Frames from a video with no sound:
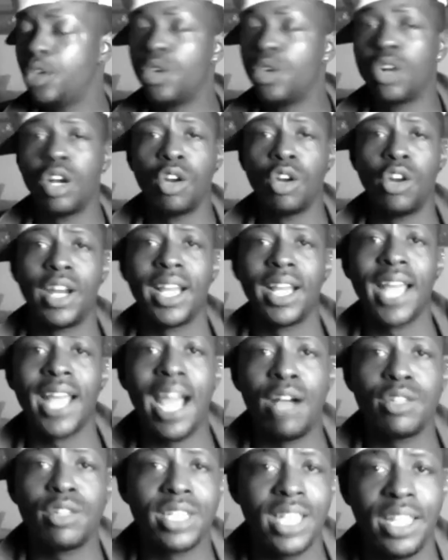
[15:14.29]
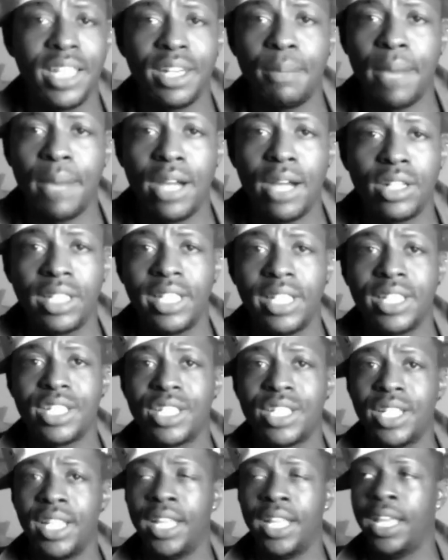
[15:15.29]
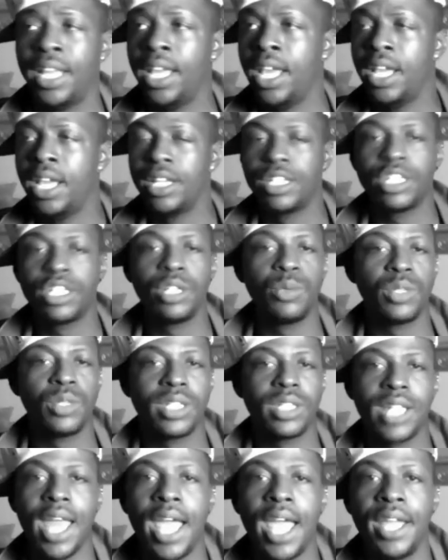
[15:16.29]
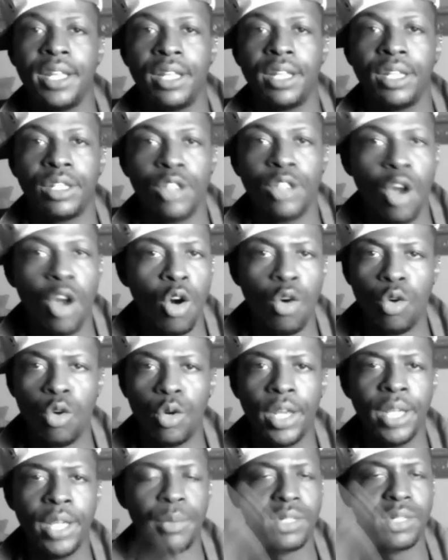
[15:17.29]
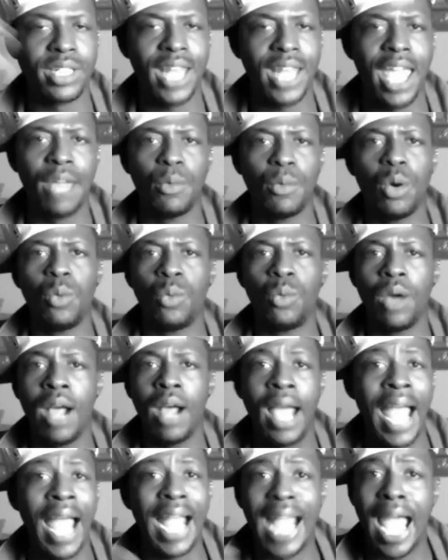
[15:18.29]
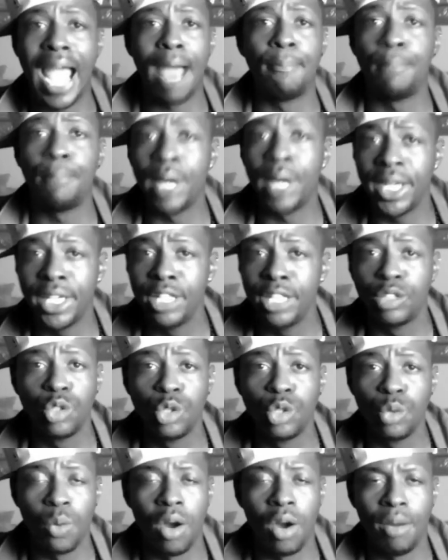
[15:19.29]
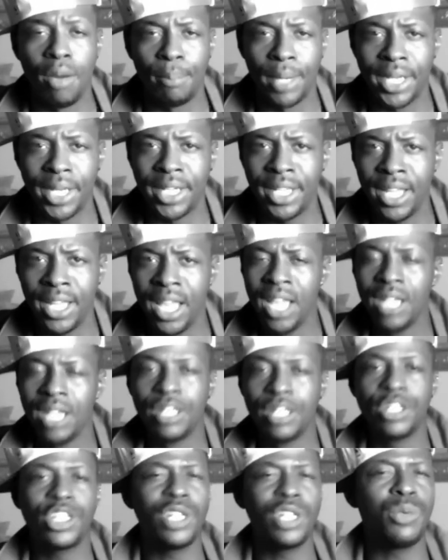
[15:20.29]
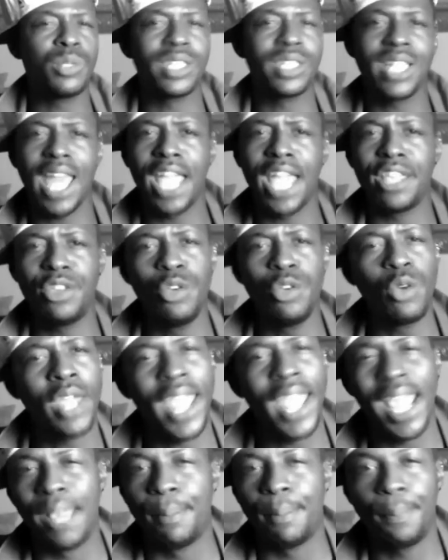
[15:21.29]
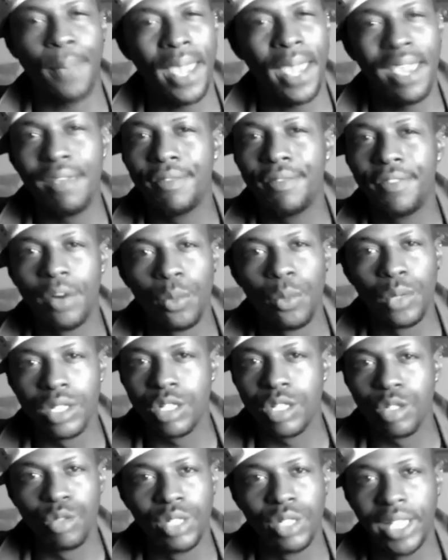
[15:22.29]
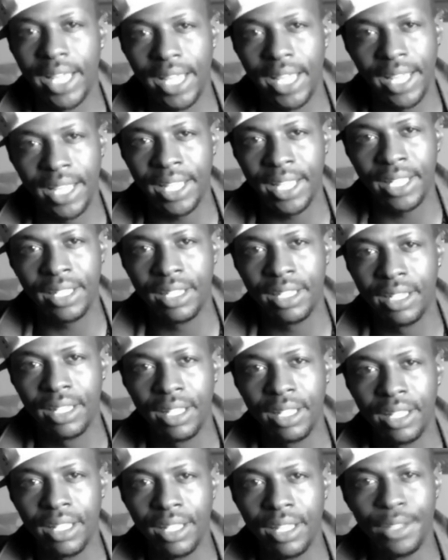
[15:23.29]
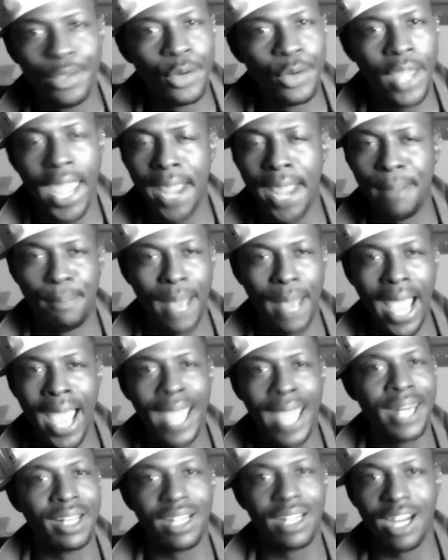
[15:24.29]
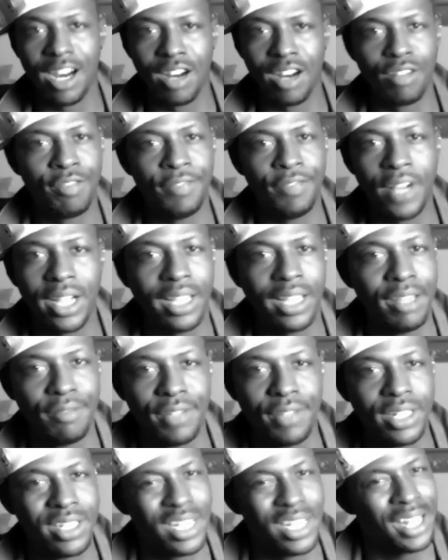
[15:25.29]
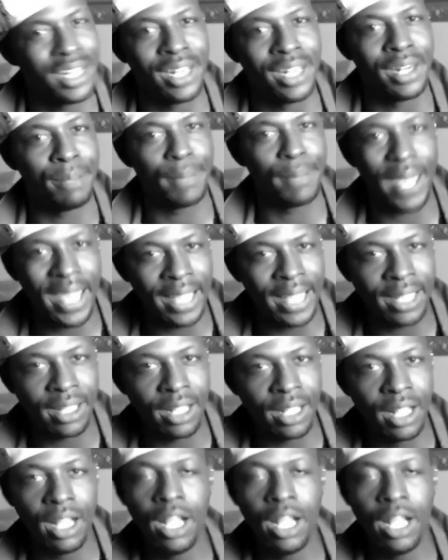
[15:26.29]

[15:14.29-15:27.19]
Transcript: You could go to counseling about this shit. She was like, no. He was like, well, I got money. Do you want money? She was like, you can't pay for what you did. You can't buy the girl fucking virginity back.